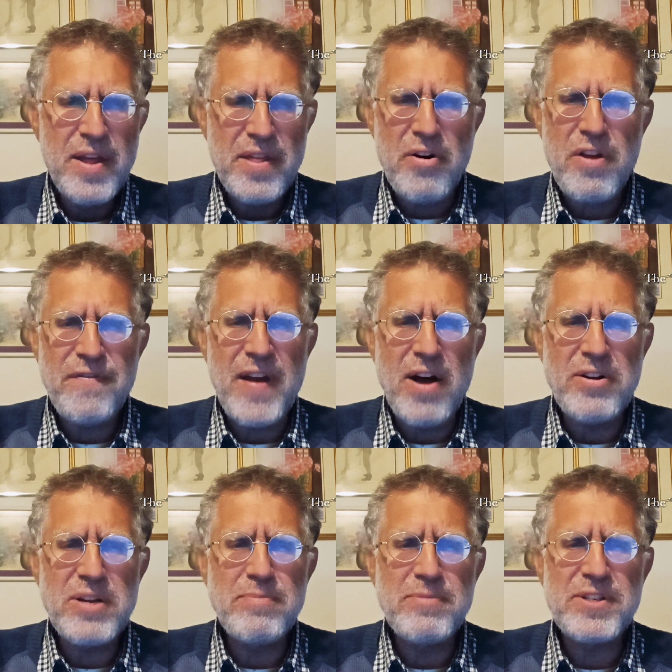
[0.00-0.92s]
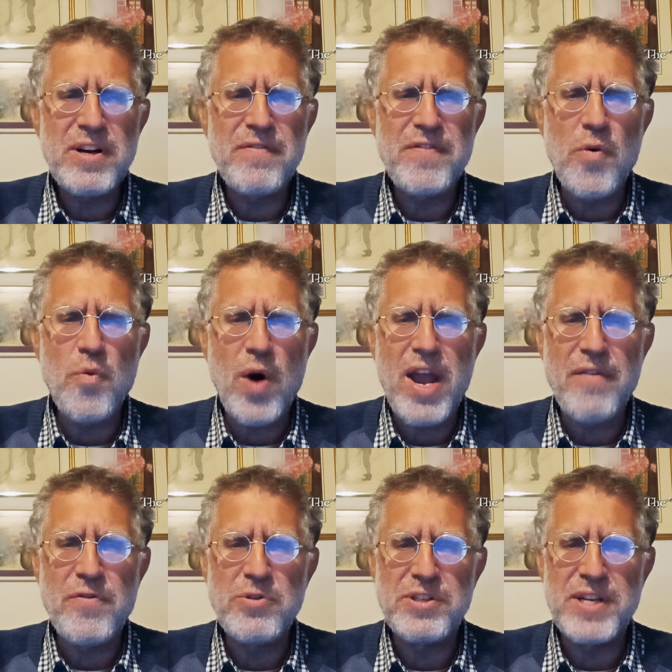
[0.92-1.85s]
There he found himself a
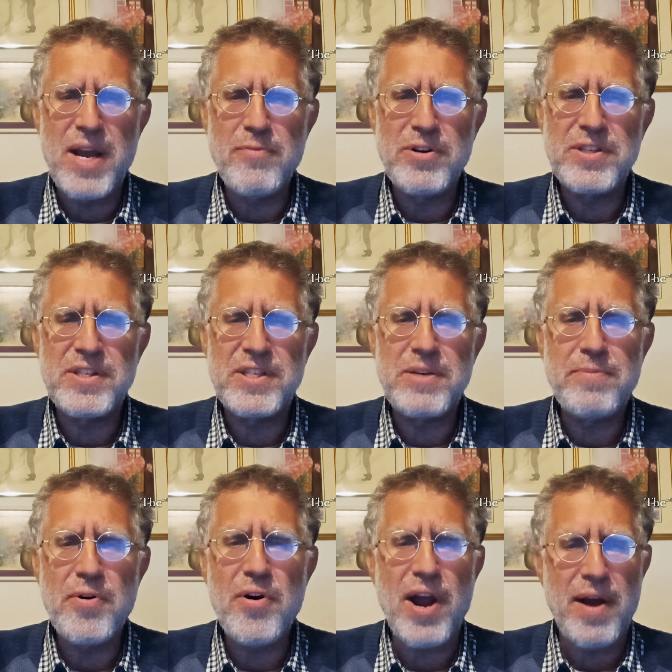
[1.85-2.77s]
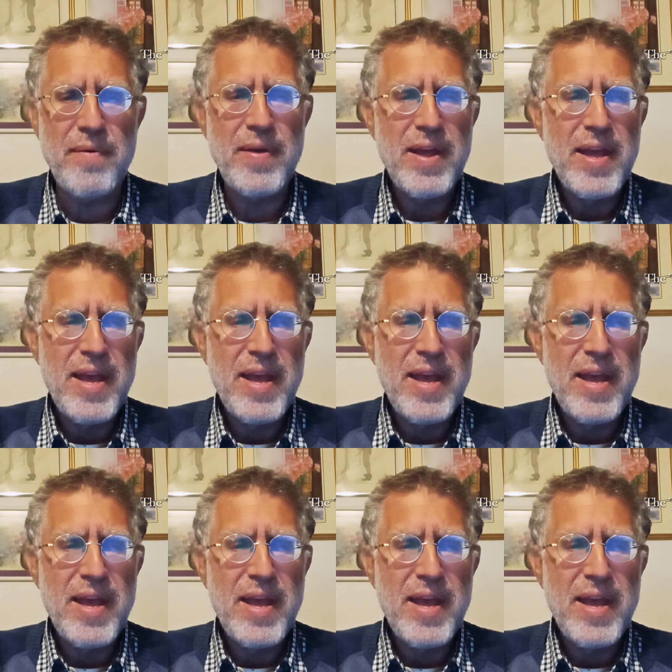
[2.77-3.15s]
wife whose name was Zipporah